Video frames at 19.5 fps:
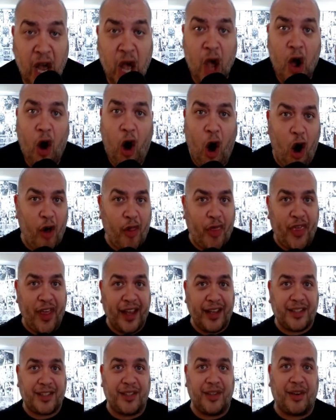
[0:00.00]
all
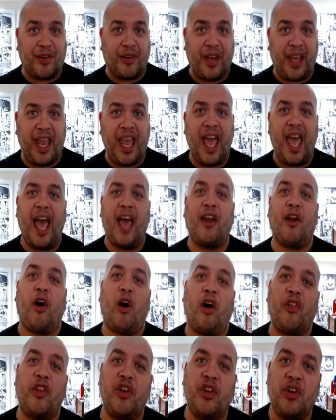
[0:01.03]
things nerdy, and all the
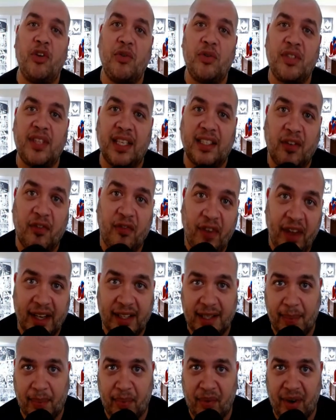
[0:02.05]
news that's fit to
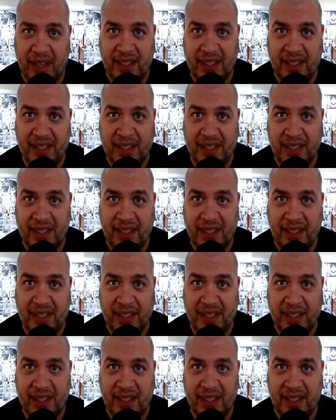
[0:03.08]
print.